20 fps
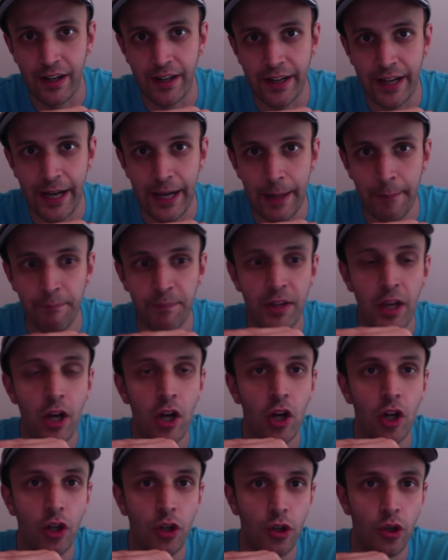Okay,
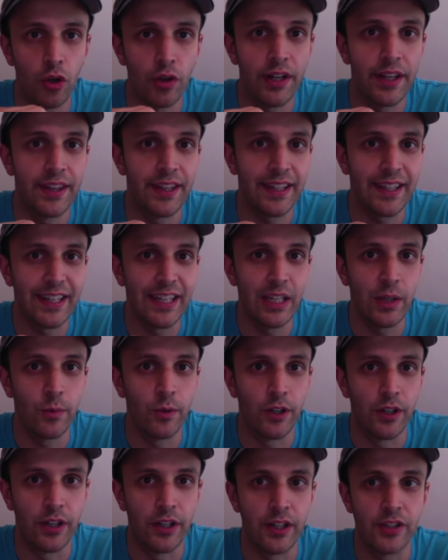look at the
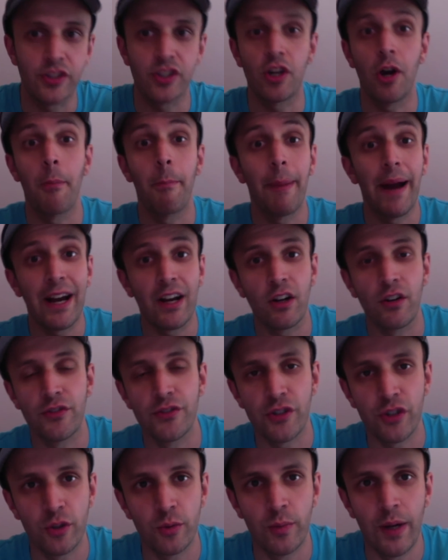keywords, go back
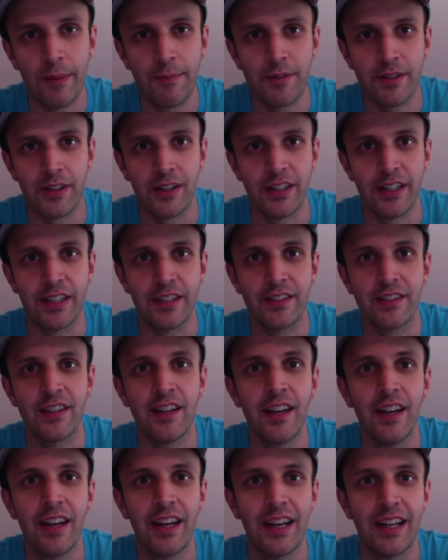onto your website
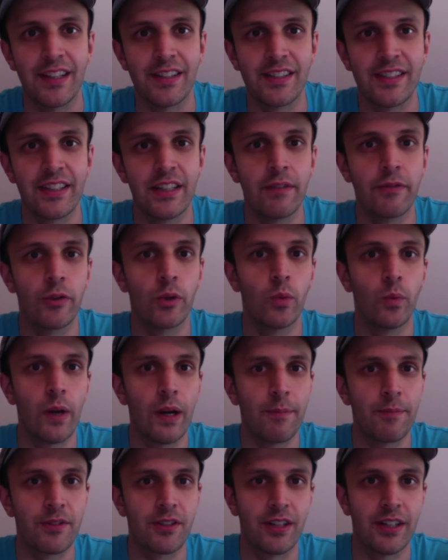and see if your
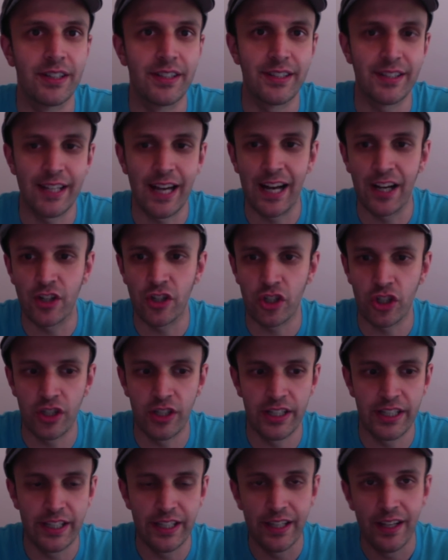website is
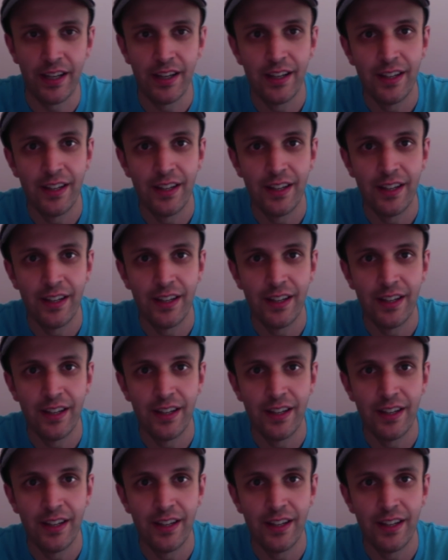actually